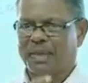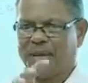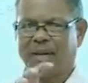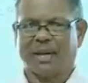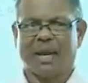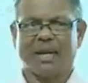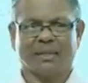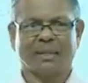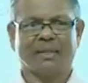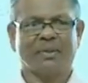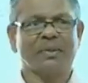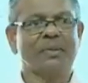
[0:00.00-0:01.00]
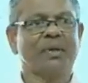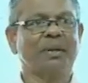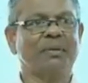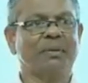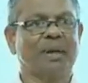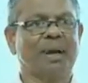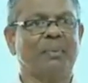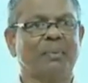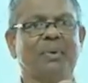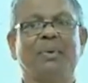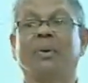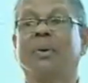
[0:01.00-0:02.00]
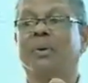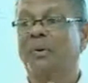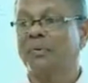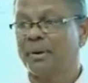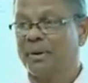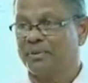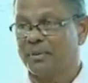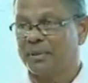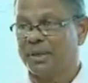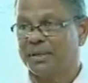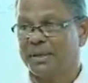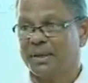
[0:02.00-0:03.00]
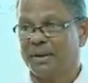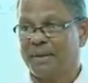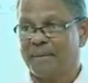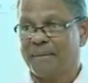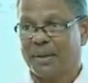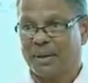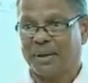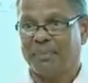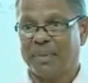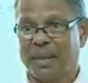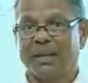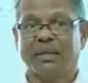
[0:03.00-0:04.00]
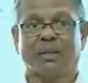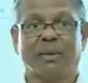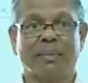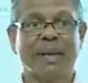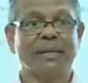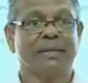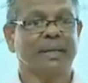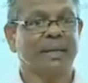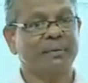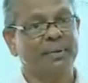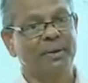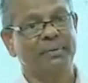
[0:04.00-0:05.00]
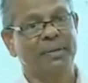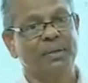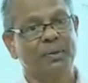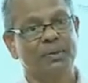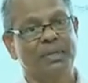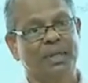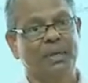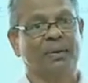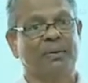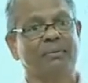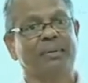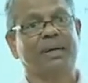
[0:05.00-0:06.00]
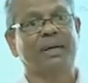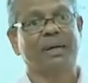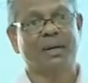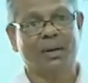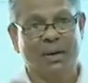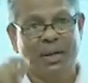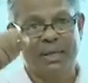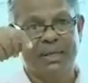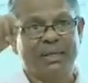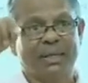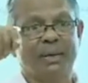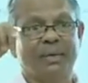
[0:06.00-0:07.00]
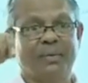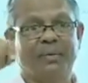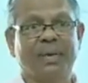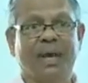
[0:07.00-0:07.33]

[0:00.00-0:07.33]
In classes, usually we come to know a lot of information. So basically when we use the word knowledge, we